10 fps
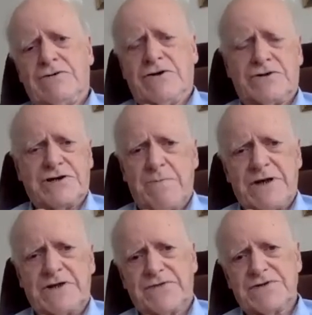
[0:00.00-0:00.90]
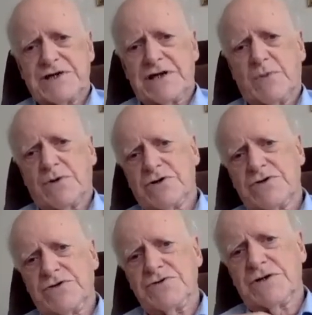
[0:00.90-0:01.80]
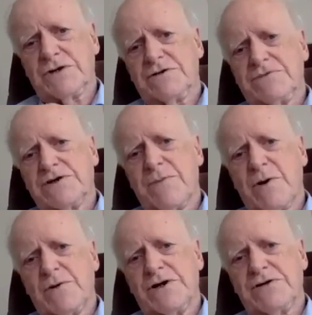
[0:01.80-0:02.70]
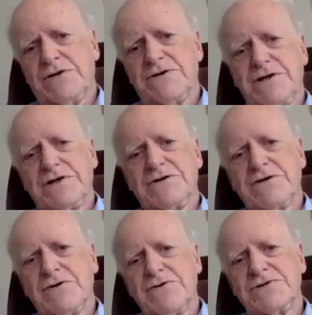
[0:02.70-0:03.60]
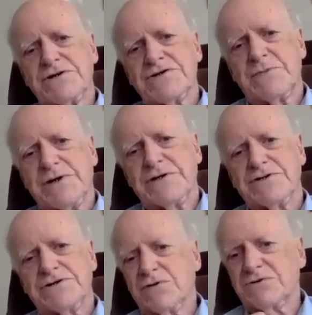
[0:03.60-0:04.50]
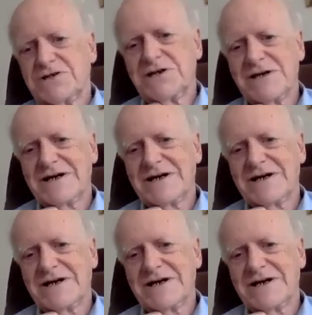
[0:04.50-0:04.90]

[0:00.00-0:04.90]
there's some metaphors that one could use. Somehow or other, the goose has been choked